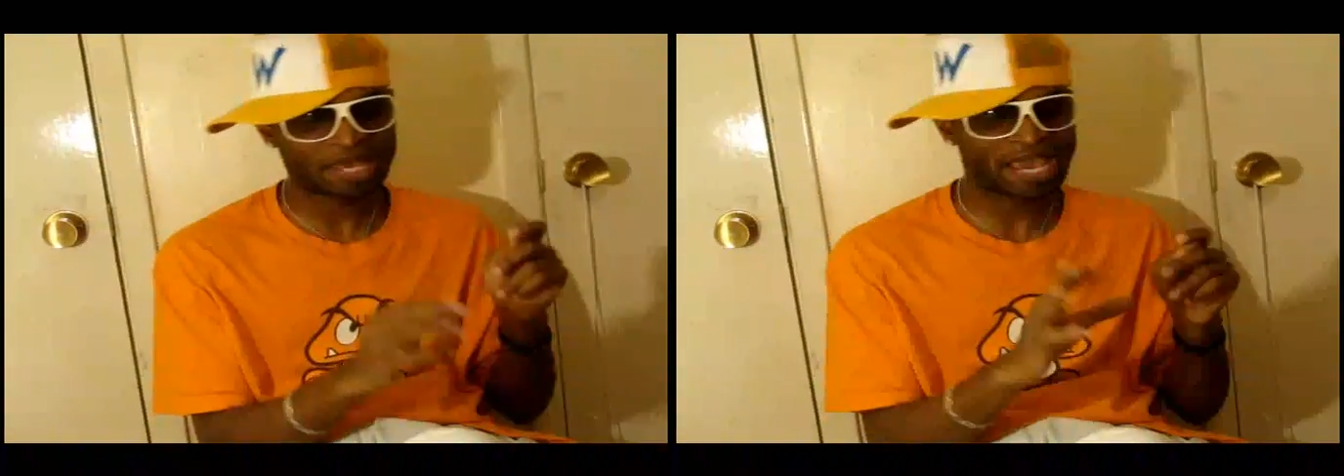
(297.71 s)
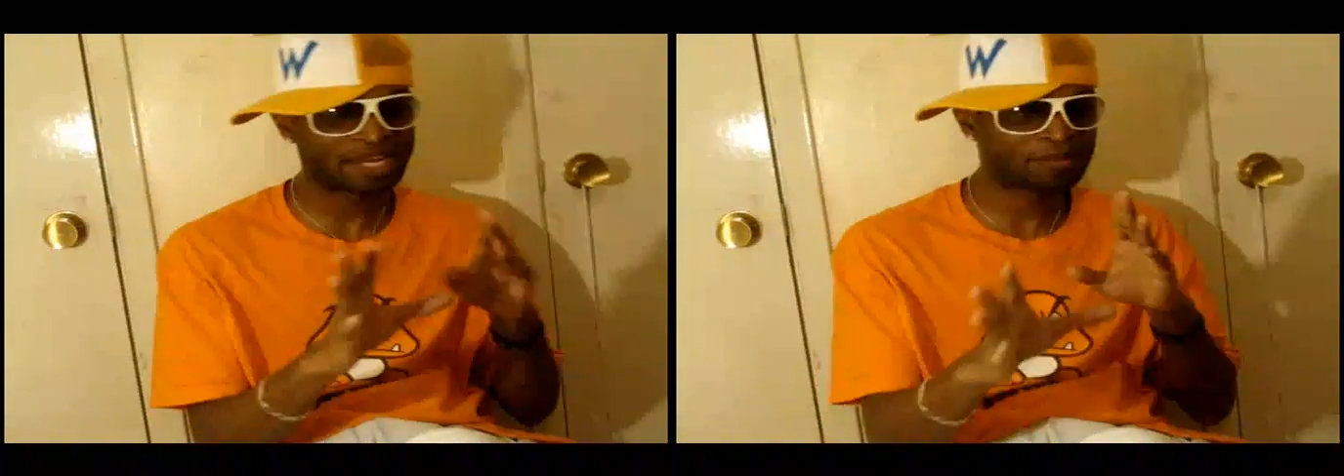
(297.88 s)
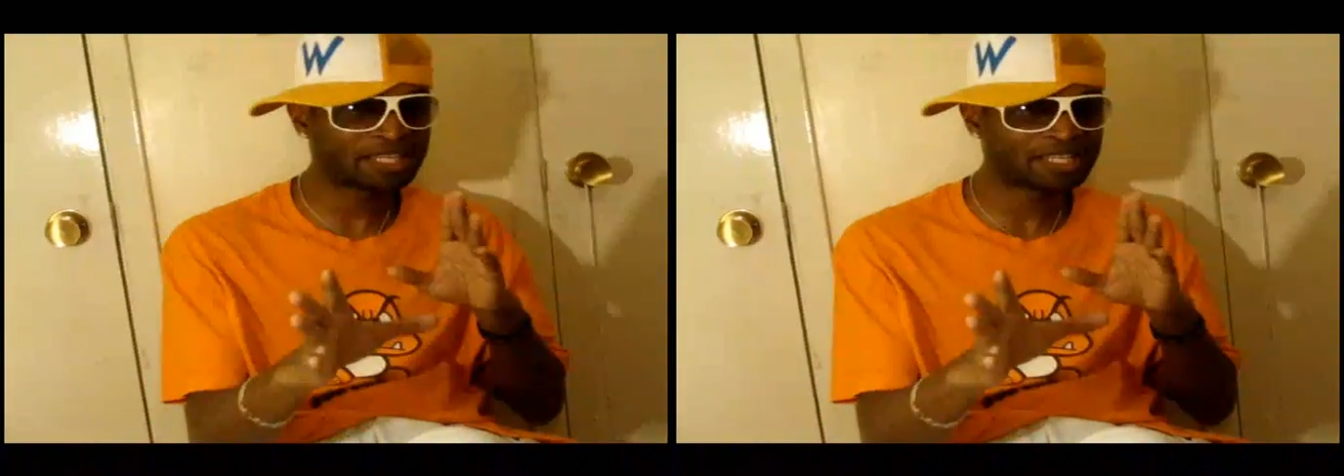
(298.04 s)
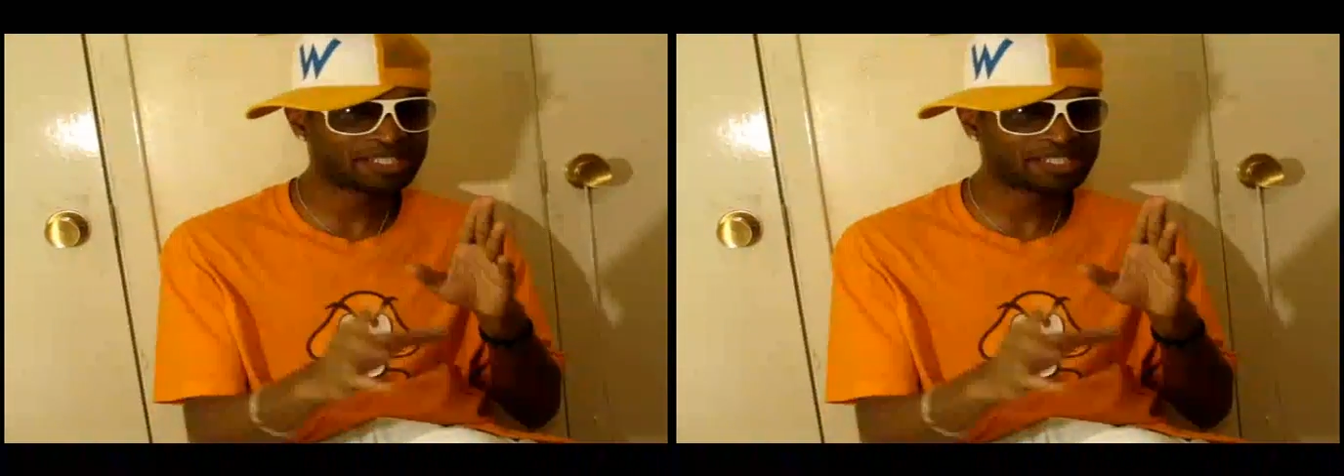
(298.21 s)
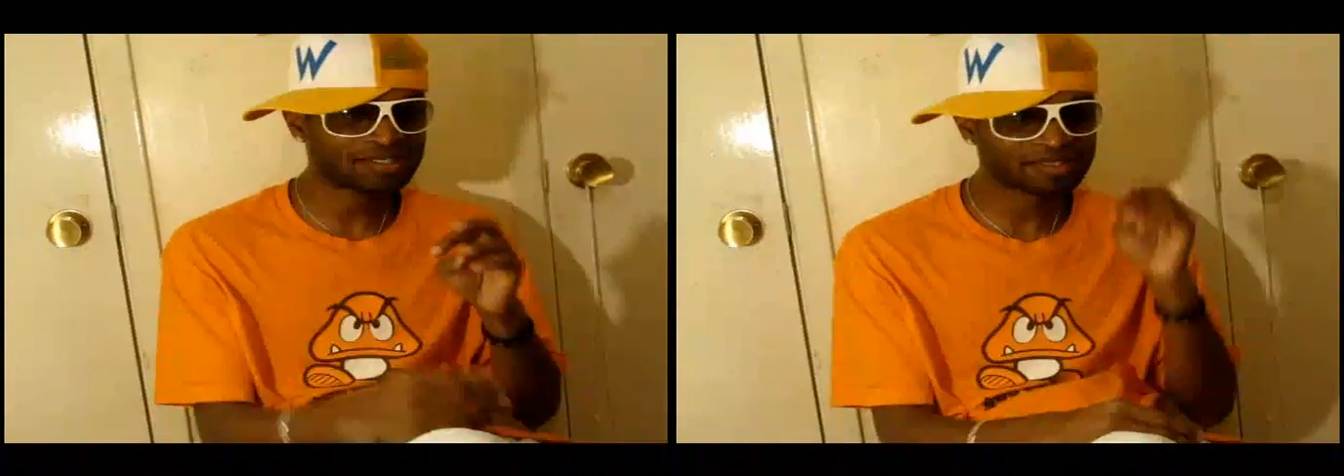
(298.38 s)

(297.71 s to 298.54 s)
animated,